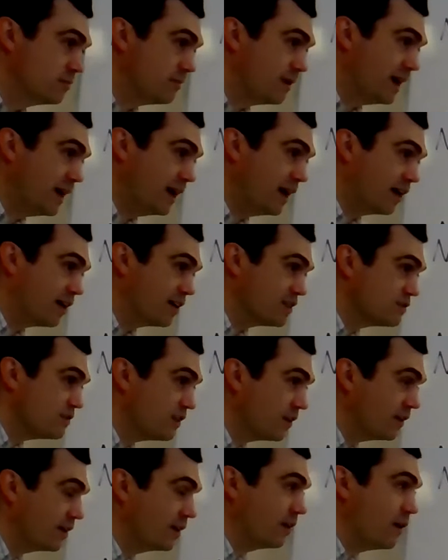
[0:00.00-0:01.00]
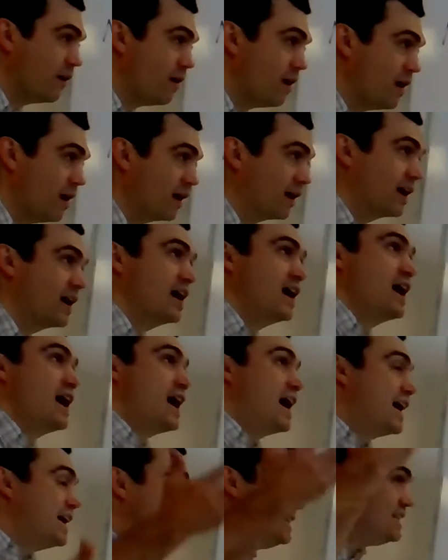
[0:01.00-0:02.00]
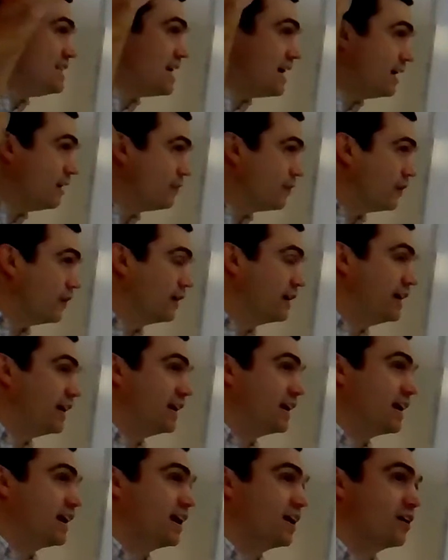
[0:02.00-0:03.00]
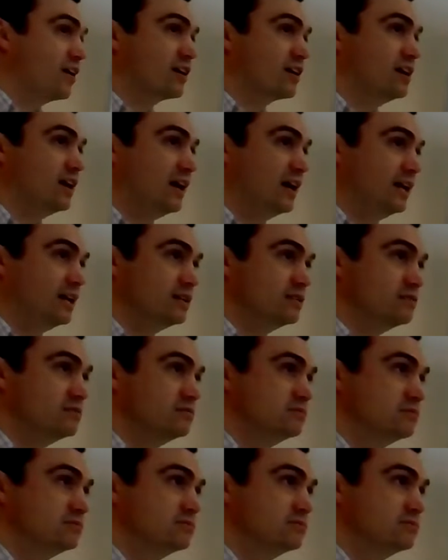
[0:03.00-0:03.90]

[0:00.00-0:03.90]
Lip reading: My hair is very long. I never get a haircut.